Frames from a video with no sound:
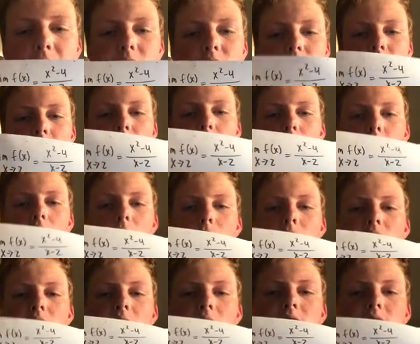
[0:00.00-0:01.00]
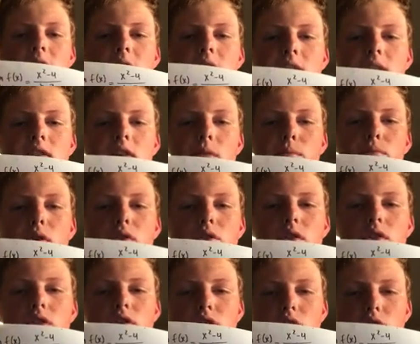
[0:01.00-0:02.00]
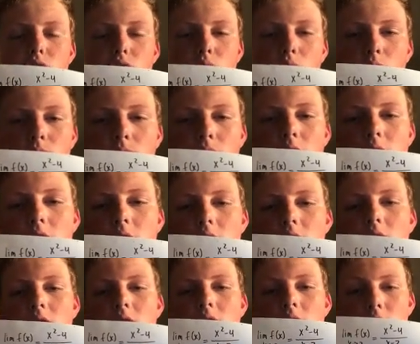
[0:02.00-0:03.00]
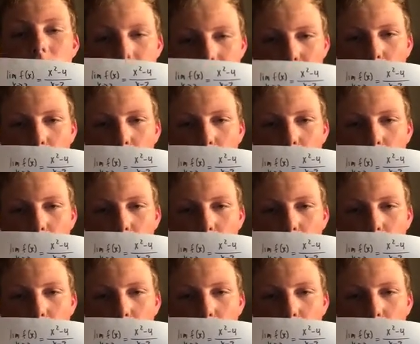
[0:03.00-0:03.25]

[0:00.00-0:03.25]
So the limit as x approaches 2 is